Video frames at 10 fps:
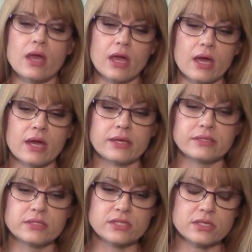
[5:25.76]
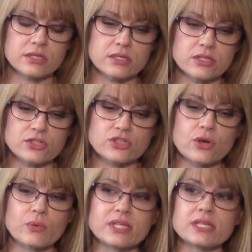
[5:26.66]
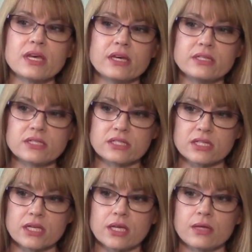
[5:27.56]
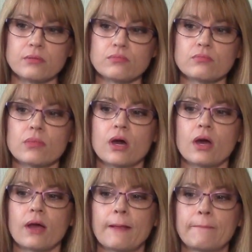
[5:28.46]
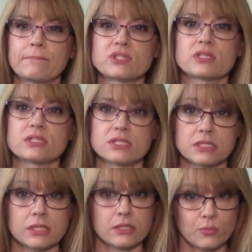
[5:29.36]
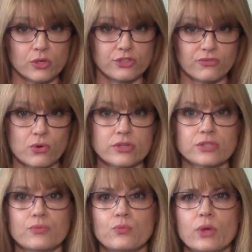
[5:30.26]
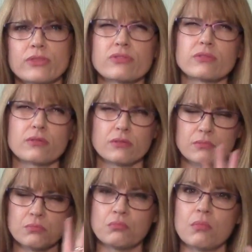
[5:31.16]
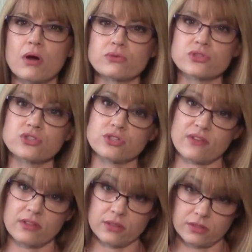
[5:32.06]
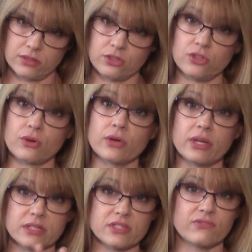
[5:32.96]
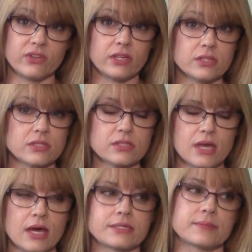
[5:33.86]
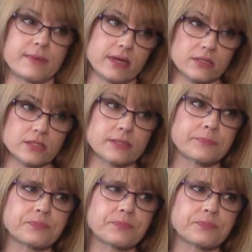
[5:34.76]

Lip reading: And so we tend to see statistically more divorce with most Uranus, Venus aspects.